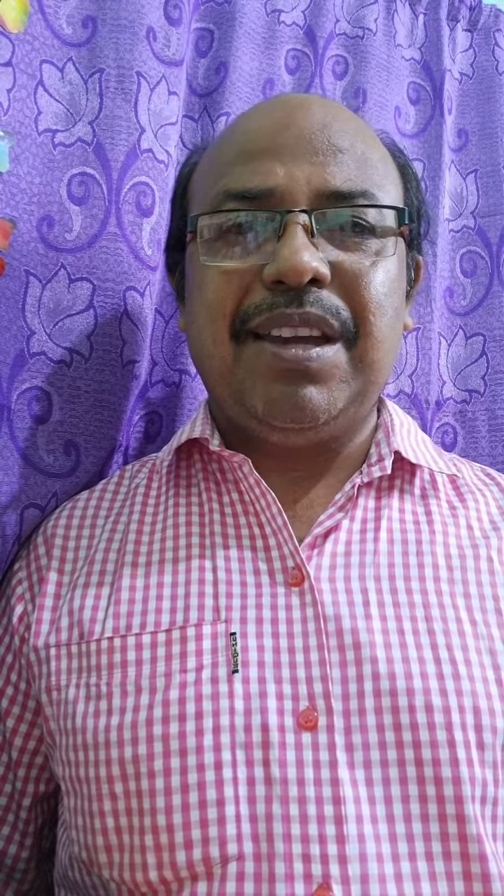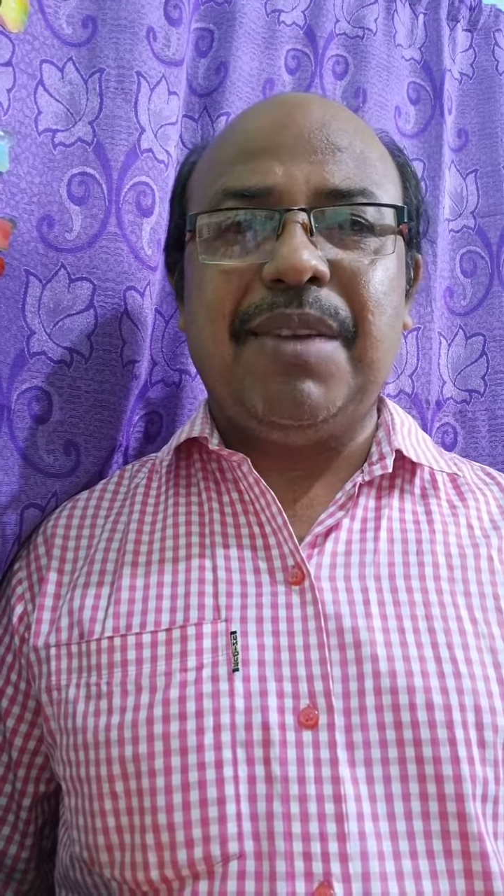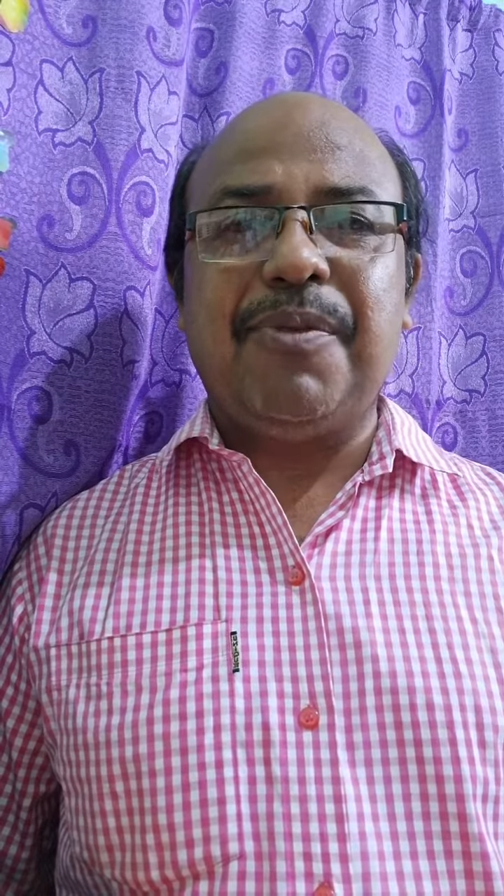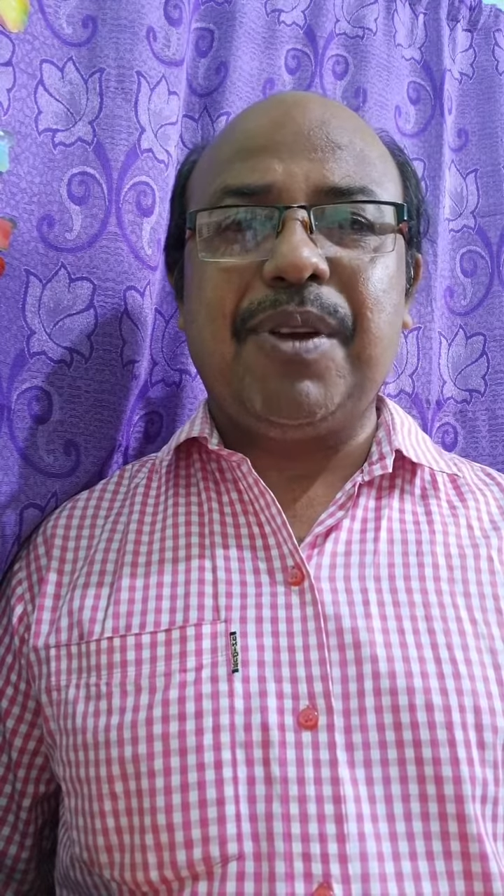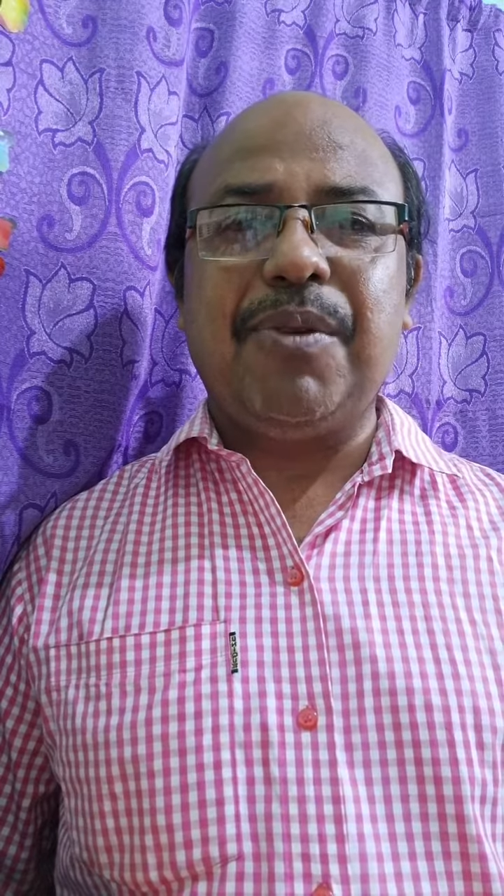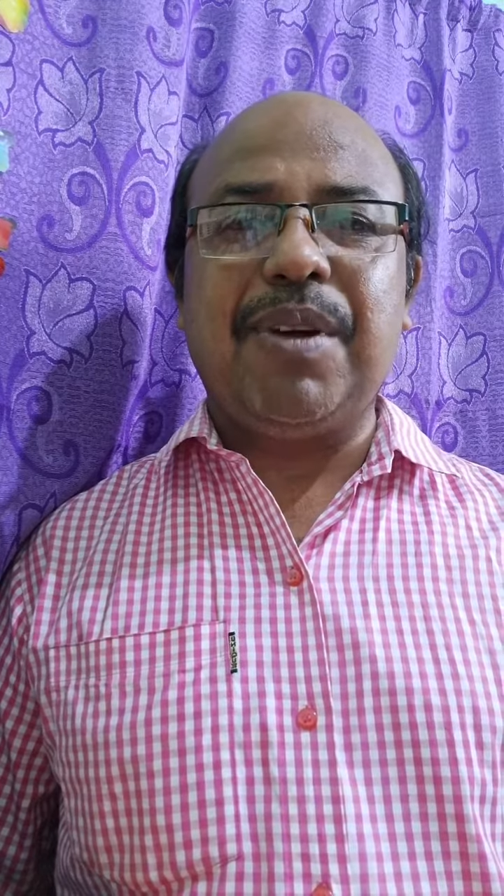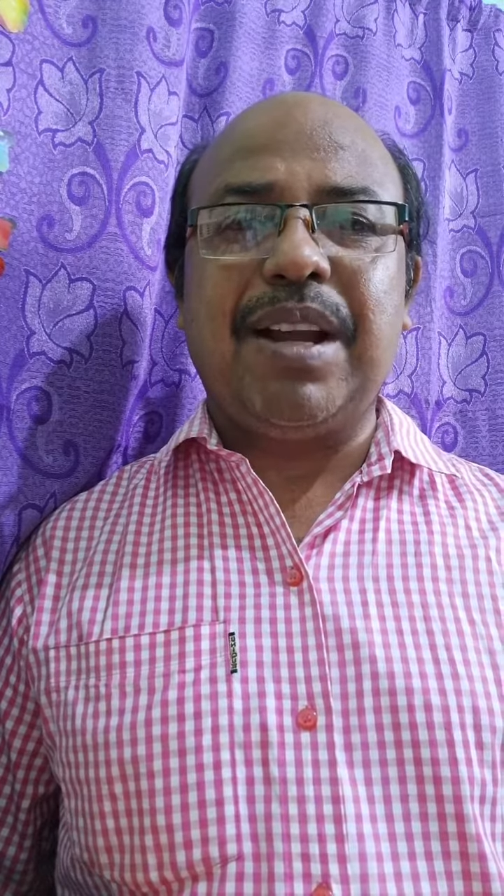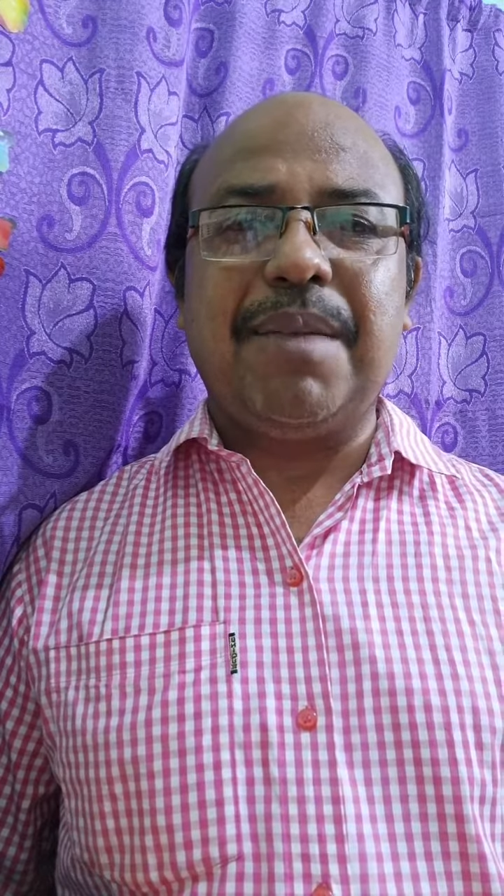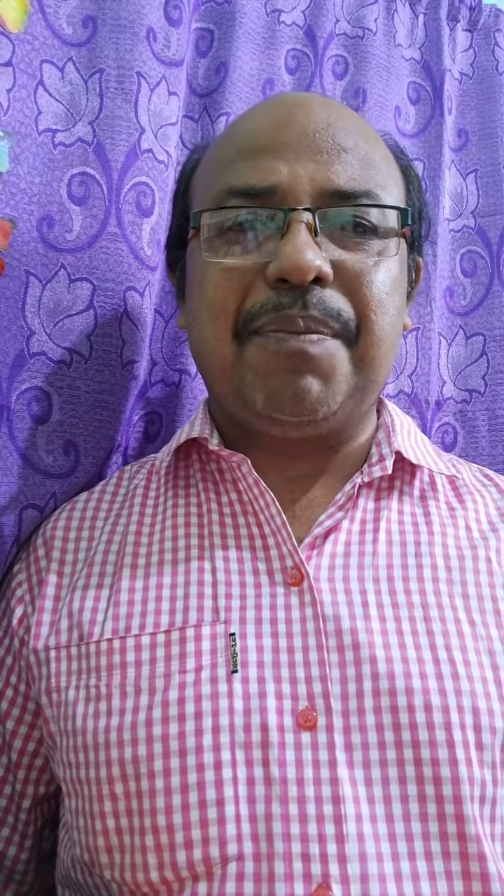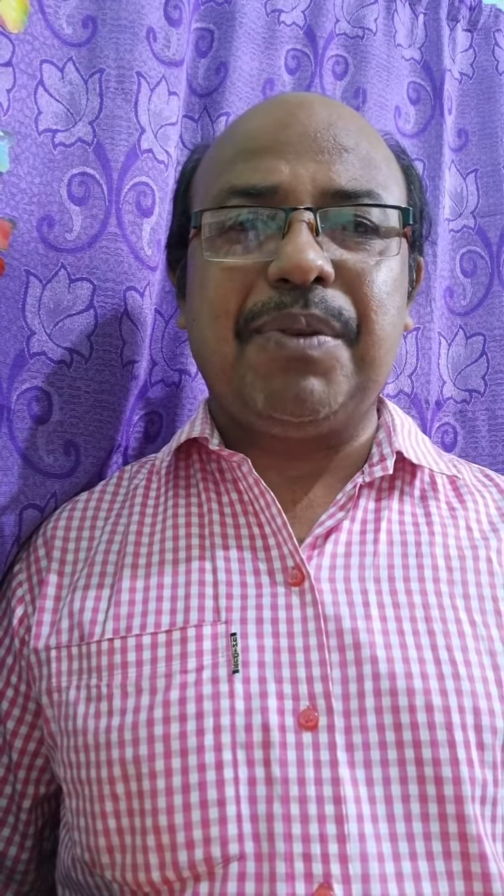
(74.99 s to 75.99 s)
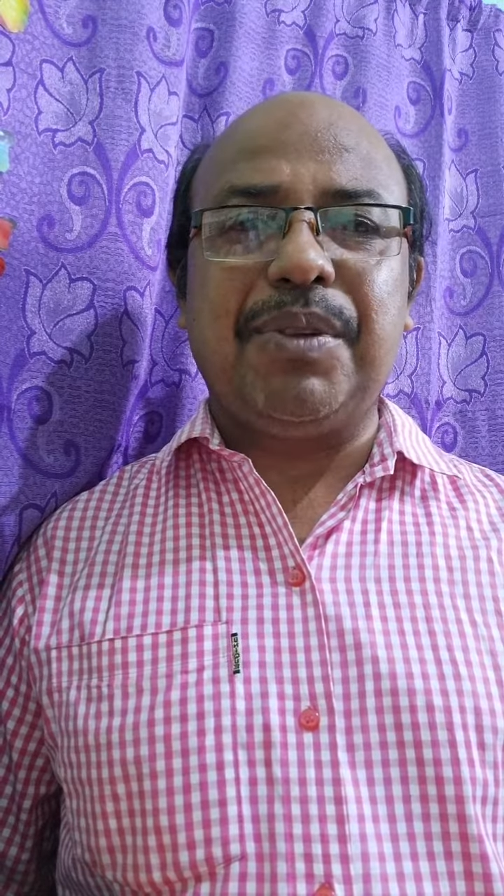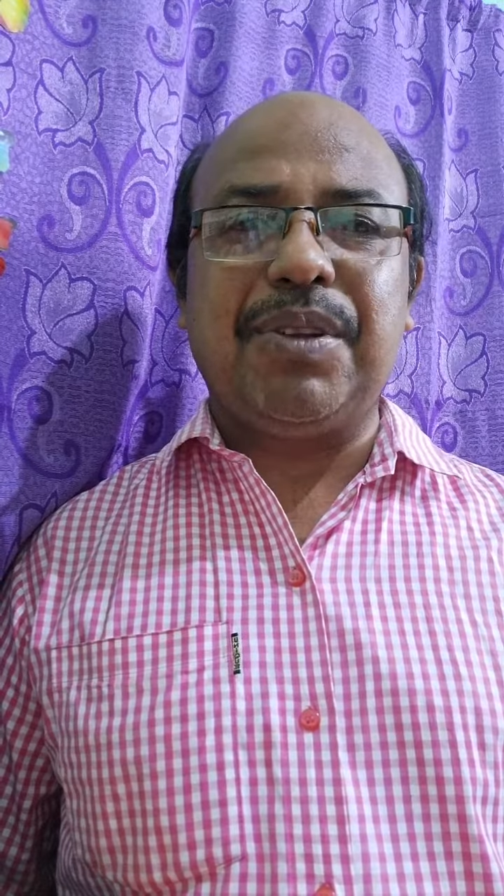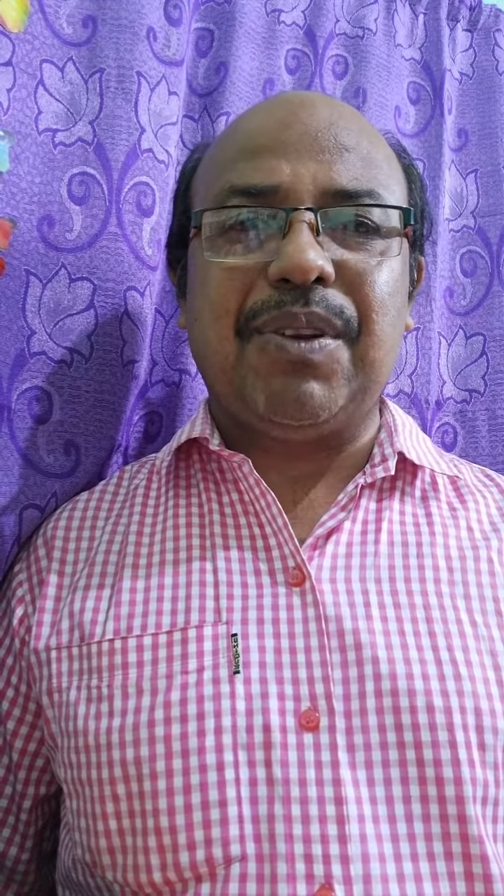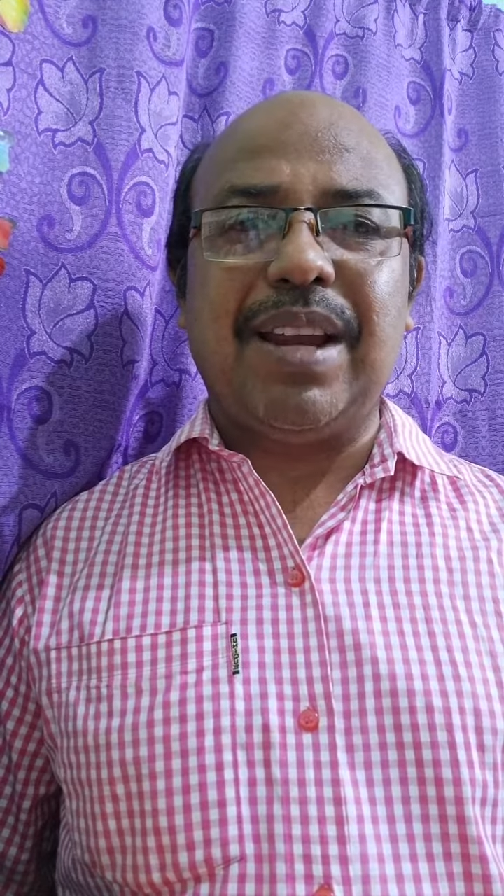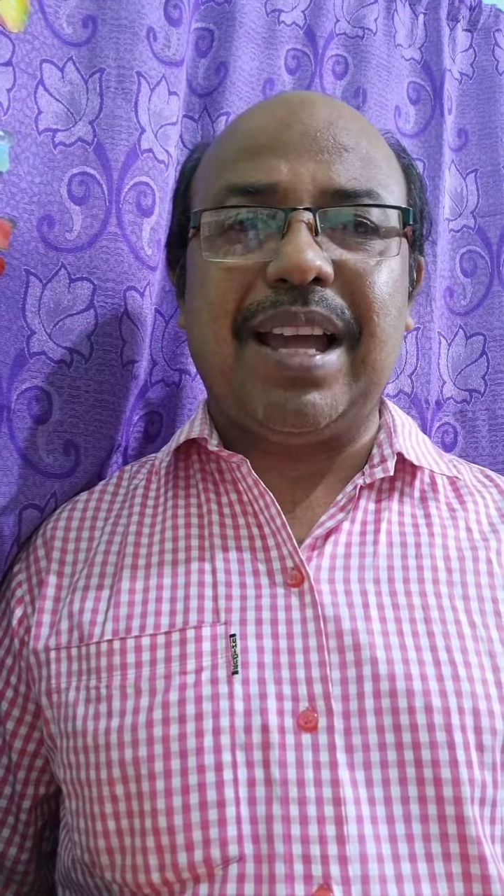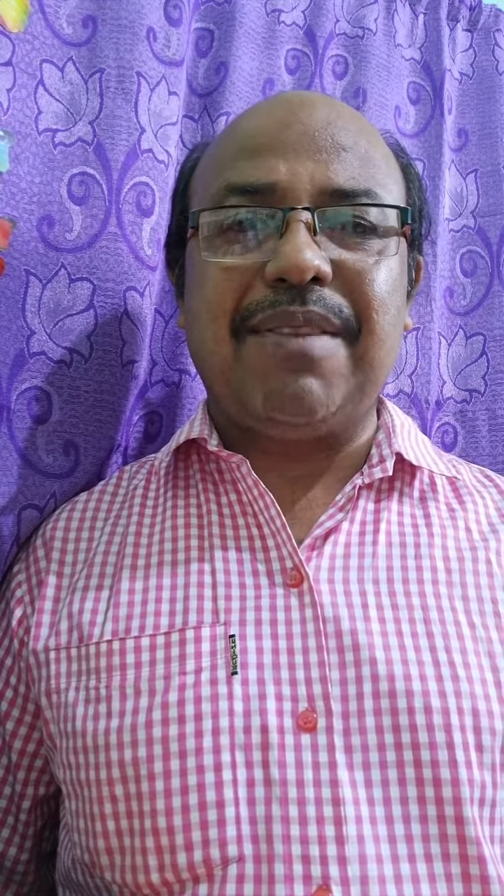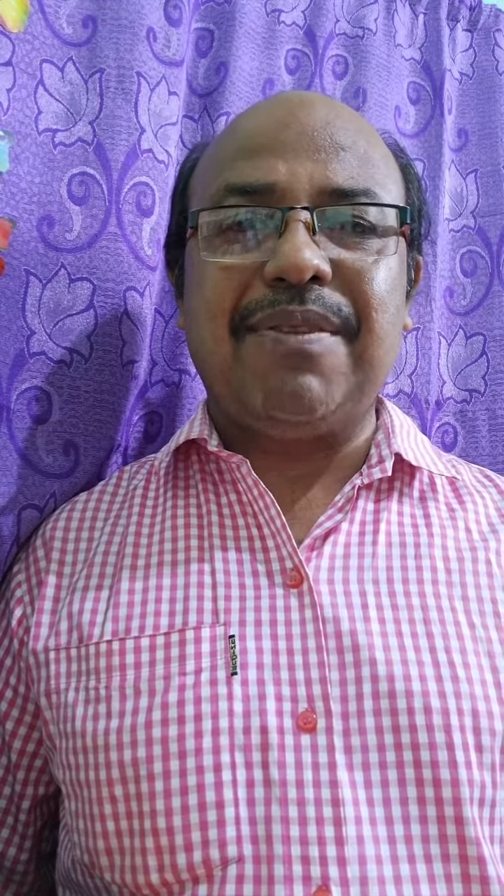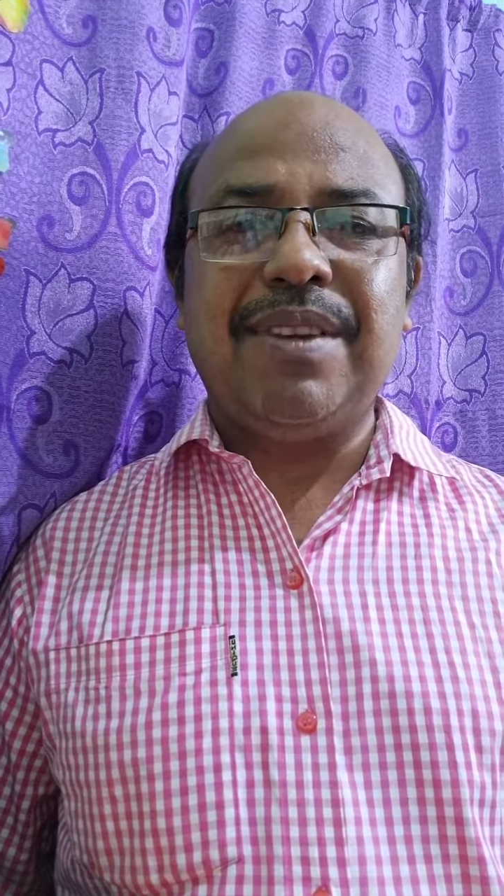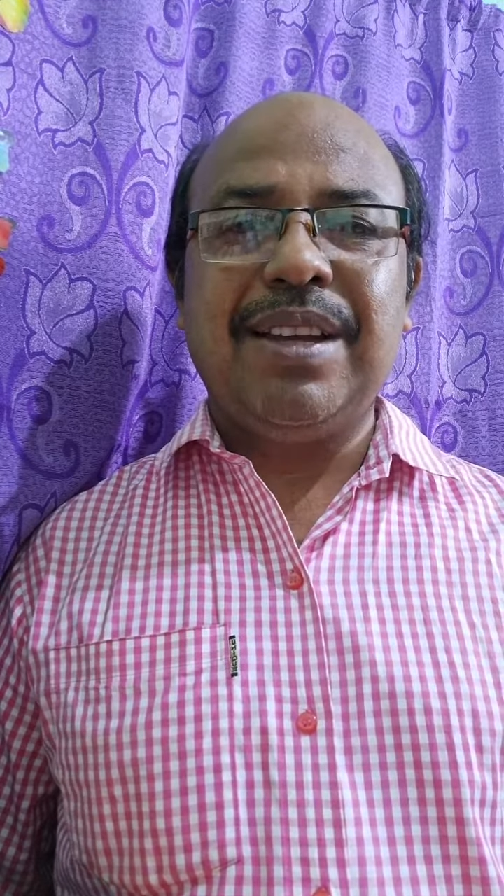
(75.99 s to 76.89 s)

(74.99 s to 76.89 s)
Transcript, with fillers: if you are happy with your life,